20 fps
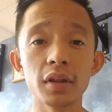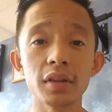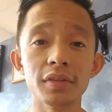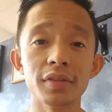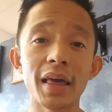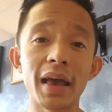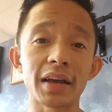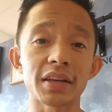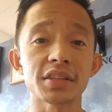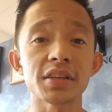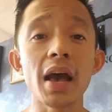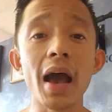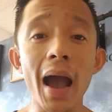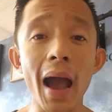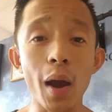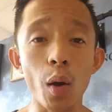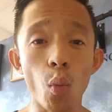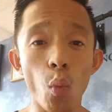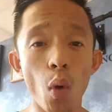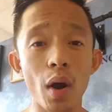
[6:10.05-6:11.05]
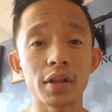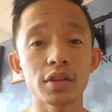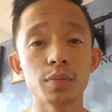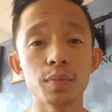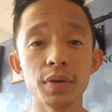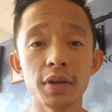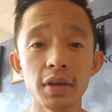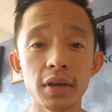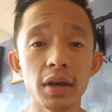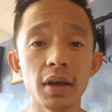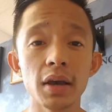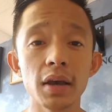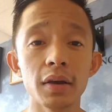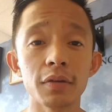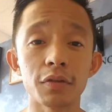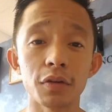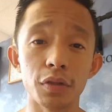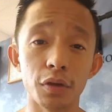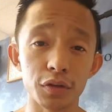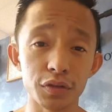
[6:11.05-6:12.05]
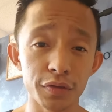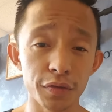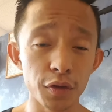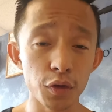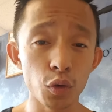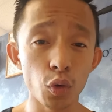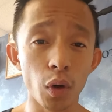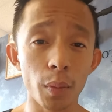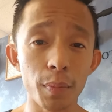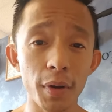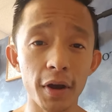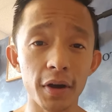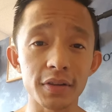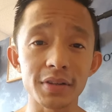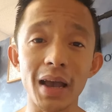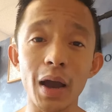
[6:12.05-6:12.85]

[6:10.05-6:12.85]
Next, I want to be, for those of you who are parents,